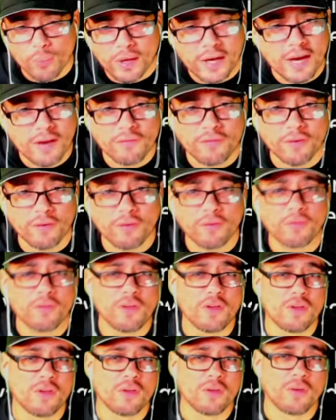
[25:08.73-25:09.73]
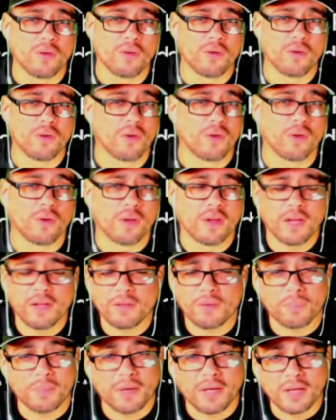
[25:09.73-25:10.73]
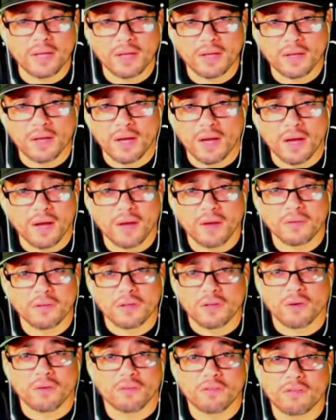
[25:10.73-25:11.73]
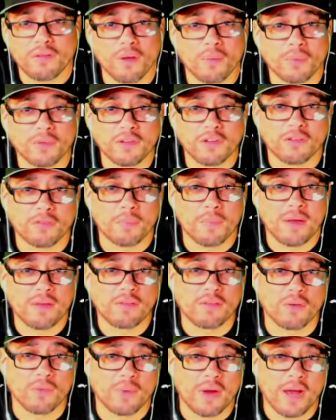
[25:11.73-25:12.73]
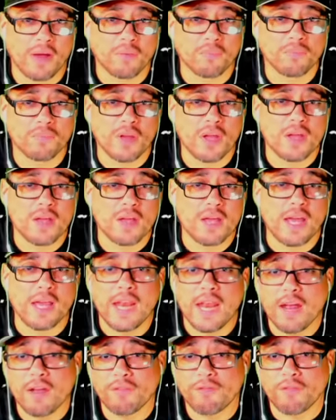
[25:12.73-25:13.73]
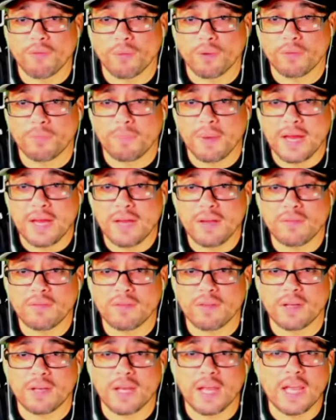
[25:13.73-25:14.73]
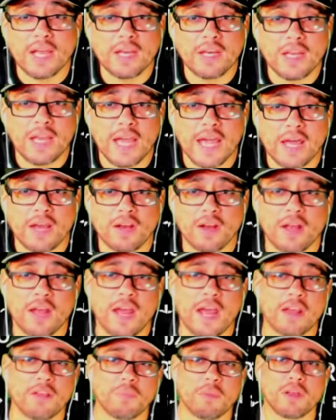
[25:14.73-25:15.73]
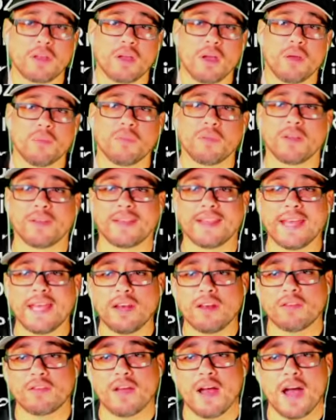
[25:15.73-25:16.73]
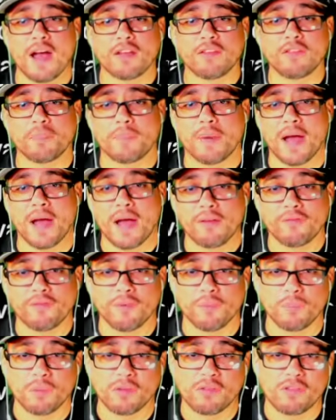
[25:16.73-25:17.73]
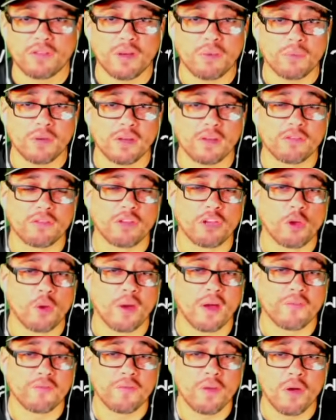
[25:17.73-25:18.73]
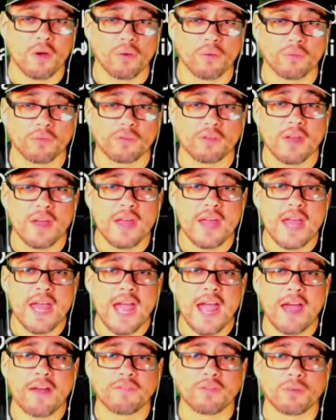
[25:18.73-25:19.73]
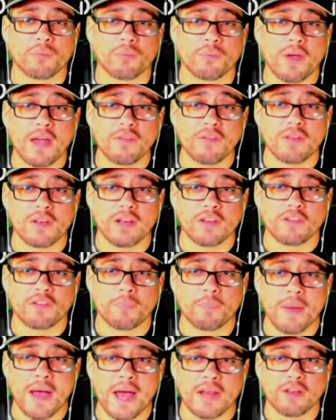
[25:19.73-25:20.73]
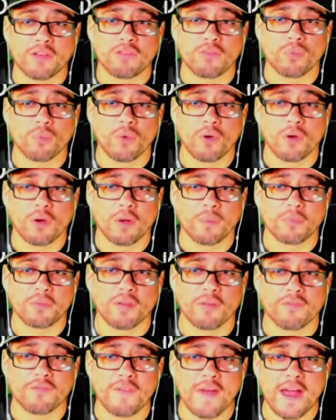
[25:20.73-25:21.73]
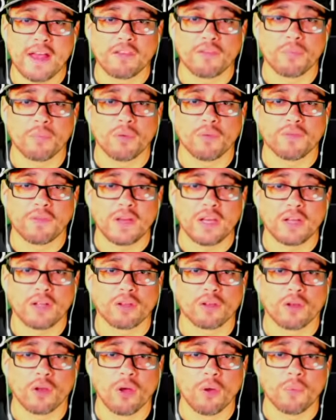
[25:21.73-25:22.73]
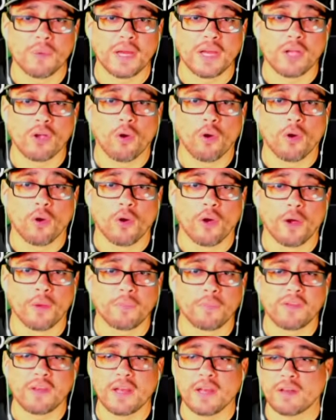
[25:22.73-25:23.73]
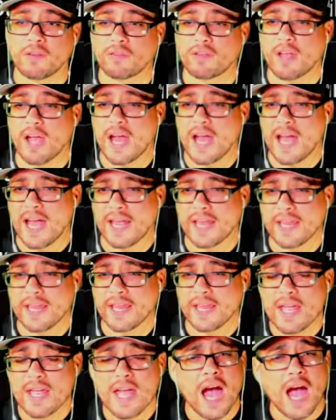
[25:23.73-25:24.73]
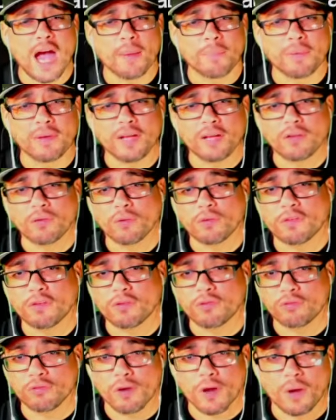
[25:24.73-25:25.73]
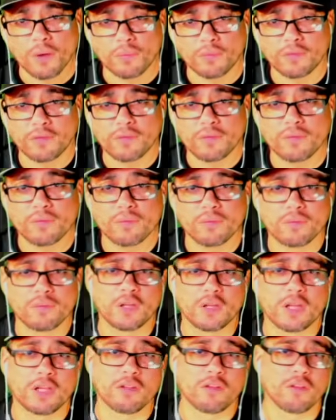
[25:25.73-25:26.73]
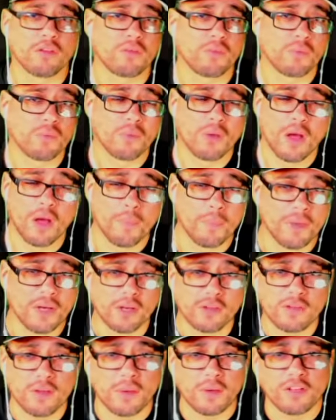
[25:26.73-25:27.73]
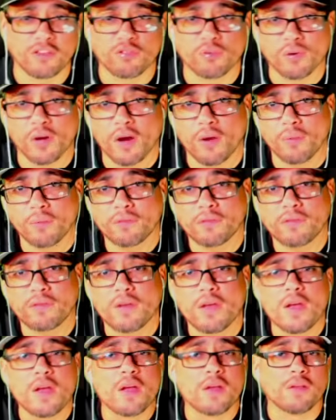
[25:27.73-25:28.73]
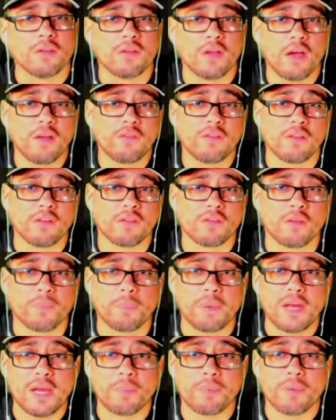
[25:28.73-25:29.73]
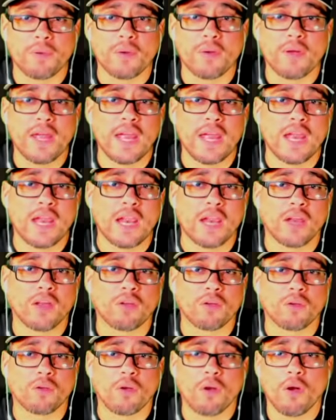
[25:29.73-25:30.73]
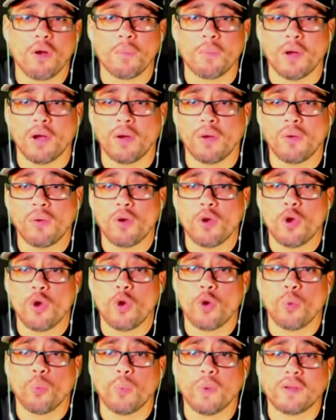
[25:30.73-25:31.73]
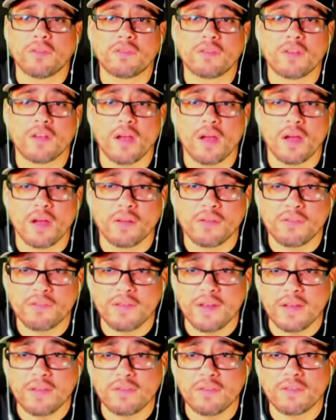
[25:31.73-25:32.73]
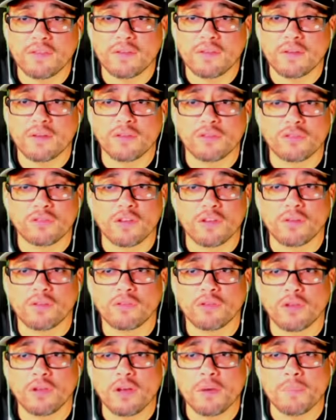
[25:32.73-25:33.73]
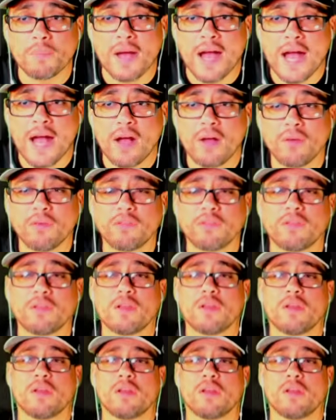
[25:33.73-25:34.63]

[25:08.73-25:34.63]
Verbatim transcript: whatever, or it could be uh, you know, someone just messing around. An Air Force base in Indiana has become the latest hotspot for mysterious U F Os after residents spotted swarms of fast-moving, glowing orbs in the sky. I believe those are drones. They just uh, military drones. Dozens of people in Kokomo, which uh, sits just thirty miles